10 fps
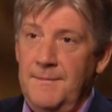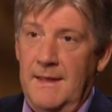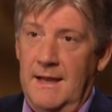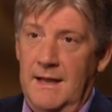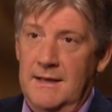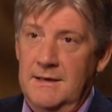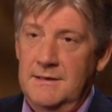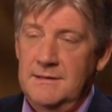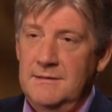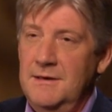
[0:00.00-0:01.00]

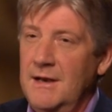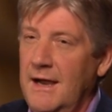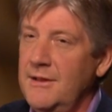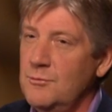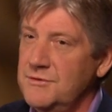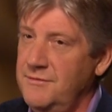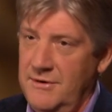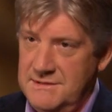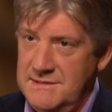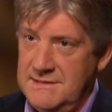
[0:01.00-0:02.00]
and neither was
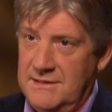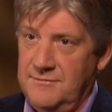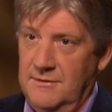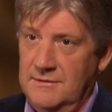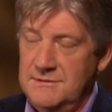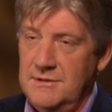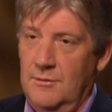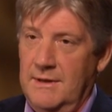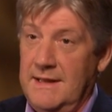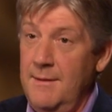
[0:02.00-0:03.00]
very successful.
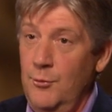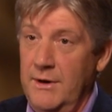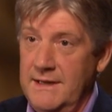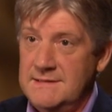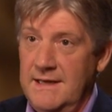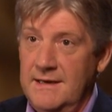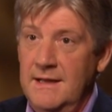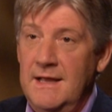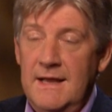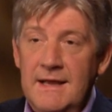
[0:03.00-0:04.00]
So at that point I said,
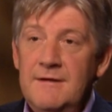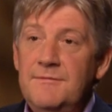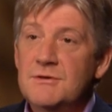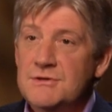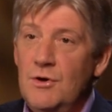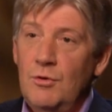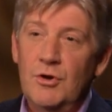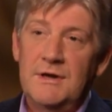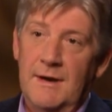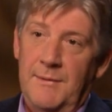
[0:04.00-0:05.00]
if there's no
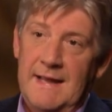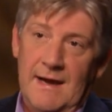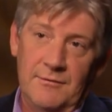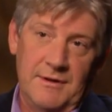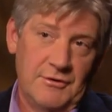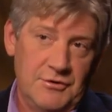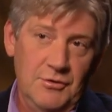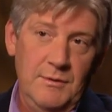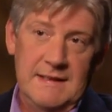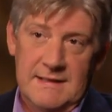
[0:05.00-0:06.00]
good company out there
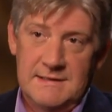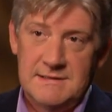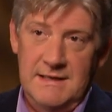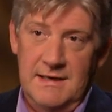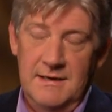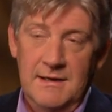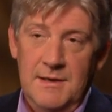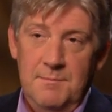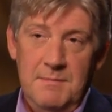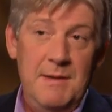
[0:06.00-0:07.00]
doing this, then
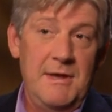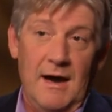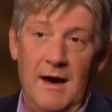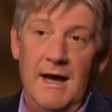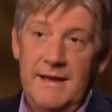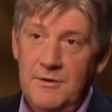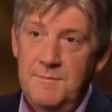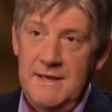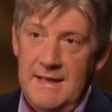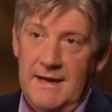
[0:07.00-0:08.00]
maybe I
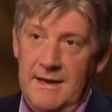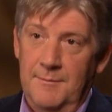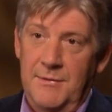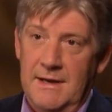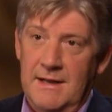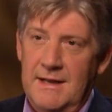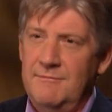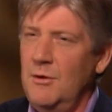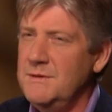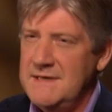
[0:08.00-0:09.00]
could be that company. And
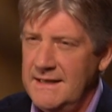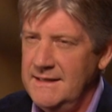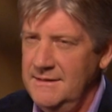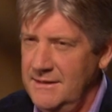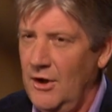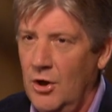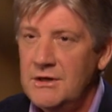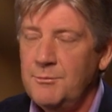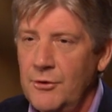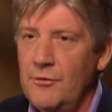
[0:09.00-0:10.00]
I've always had the
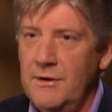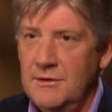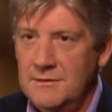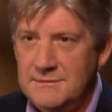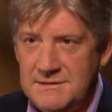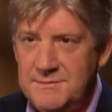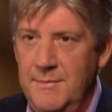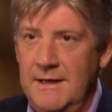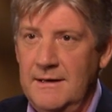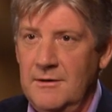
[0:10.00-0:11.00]
entrepreneurial
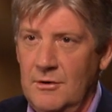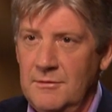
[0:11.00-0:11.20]
spin,